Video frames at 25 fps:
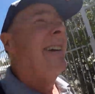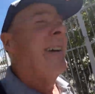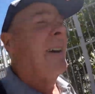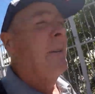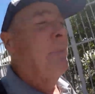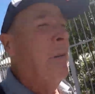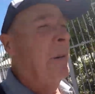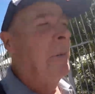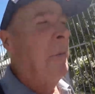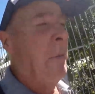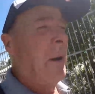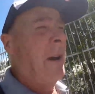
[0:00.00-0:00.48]
I
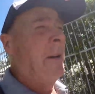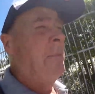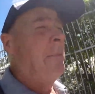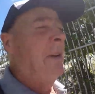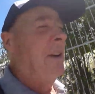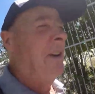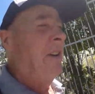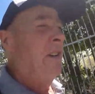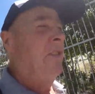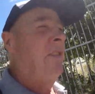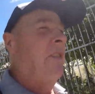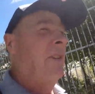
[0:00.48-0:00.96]
probably won't be
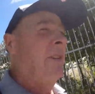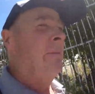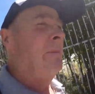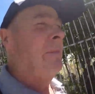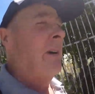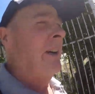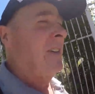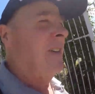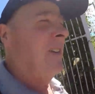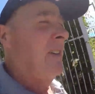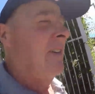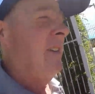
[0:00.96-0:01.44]
able to shoot
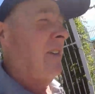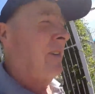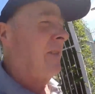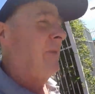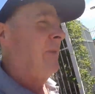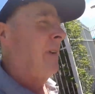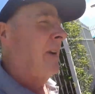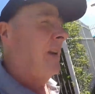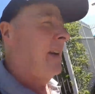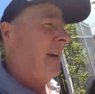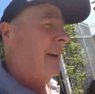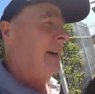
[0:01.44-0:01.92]
much of this
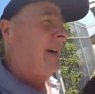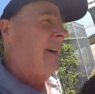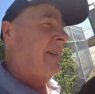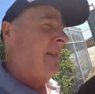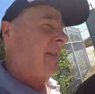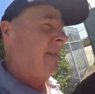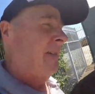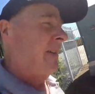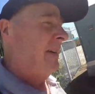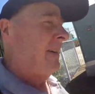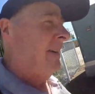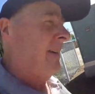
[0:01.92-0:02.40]
video
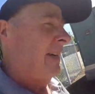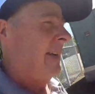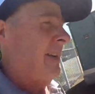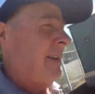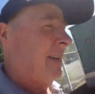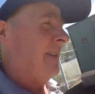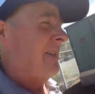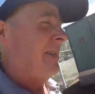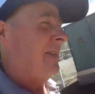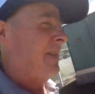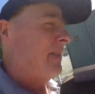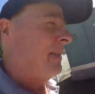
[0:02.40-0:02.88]
uh, in
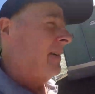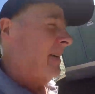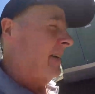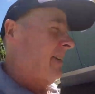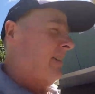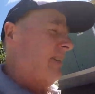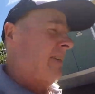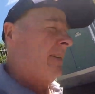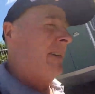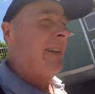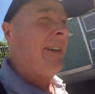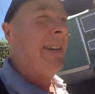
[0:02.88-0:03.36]
this
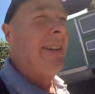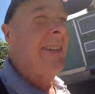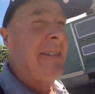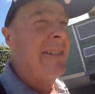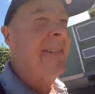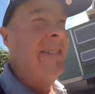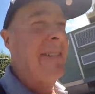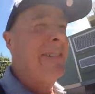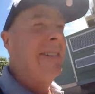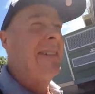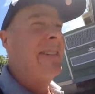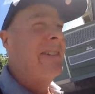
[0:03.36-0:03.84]
direction as
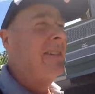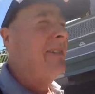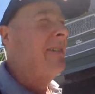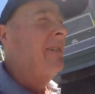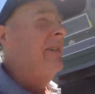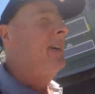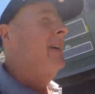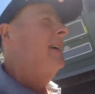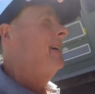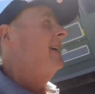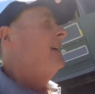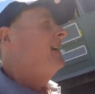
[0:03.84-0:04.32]
usual.
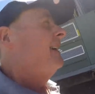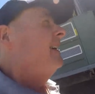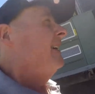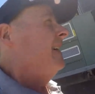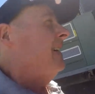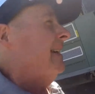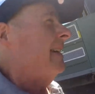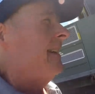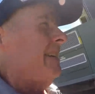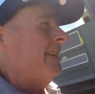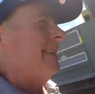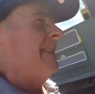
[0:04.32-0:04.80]

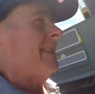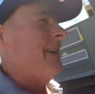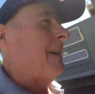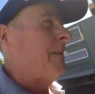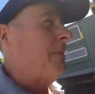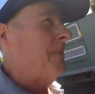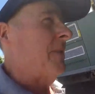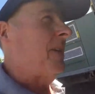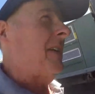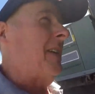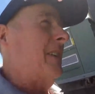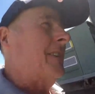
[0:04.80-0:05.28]

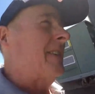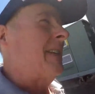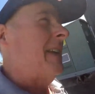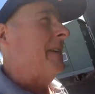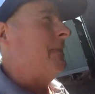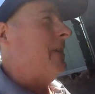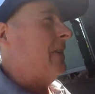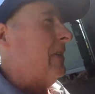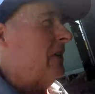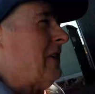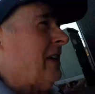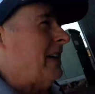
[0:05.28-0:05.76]
Some things
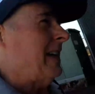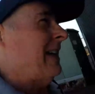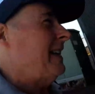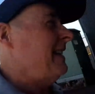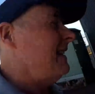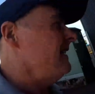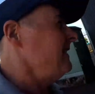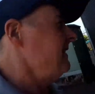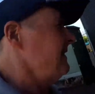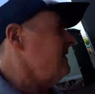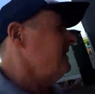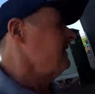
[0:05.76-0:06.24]
never
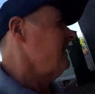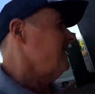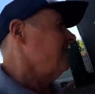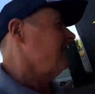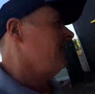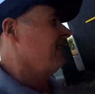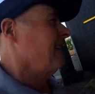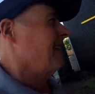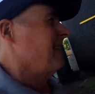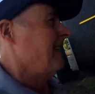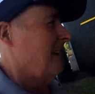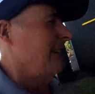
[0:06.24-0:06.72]
change
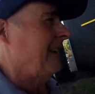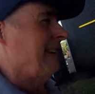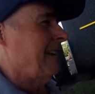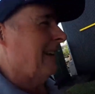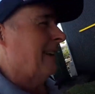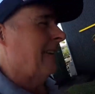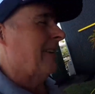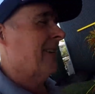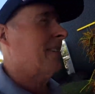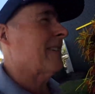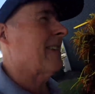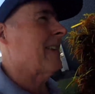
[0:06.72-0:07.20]
and
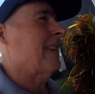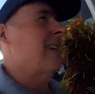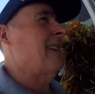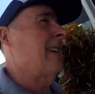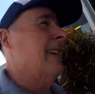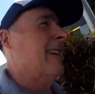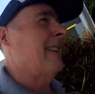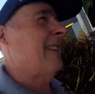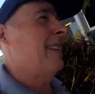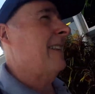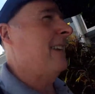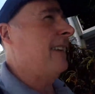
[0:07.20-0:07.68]
it looks
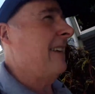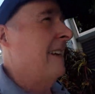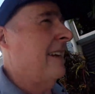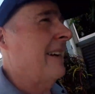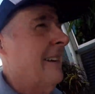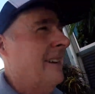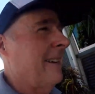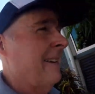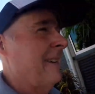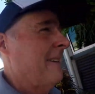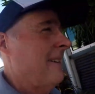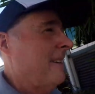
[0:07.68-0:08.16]
like the,
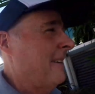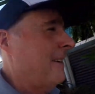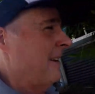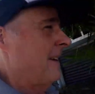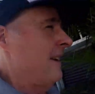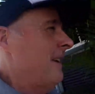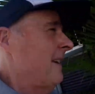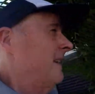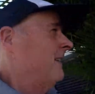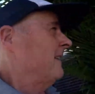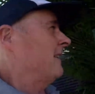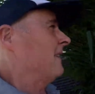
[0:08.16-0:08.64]
uh,
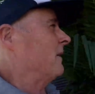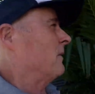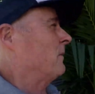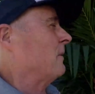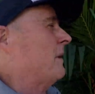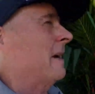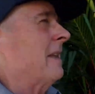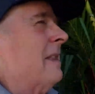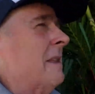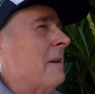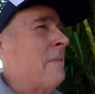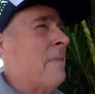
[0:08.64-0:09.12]
the
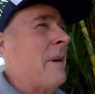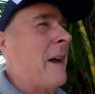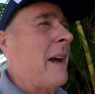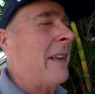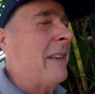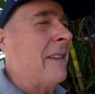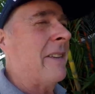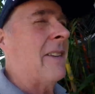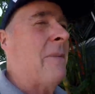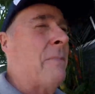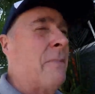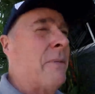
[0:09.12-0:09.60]
weather
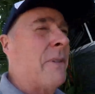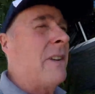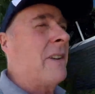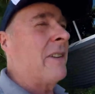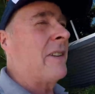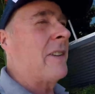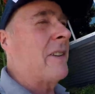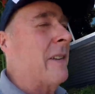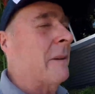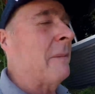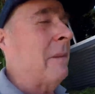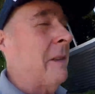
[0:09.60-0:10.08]
pattern's pretty
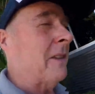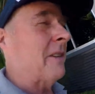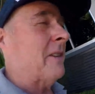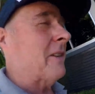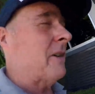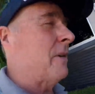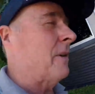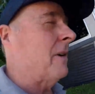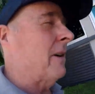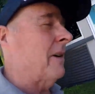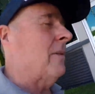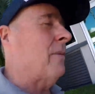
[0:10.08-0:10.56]
similar. It's
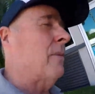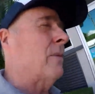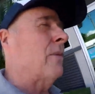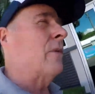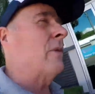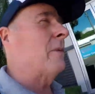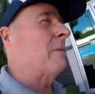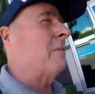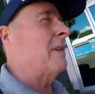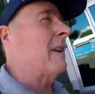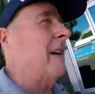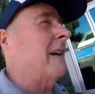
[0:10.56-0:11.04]
quite a
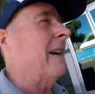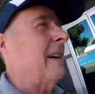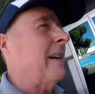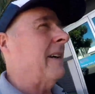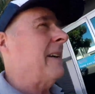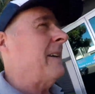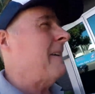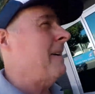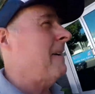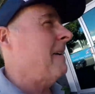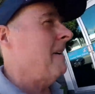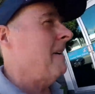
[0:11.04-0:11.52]
warm day.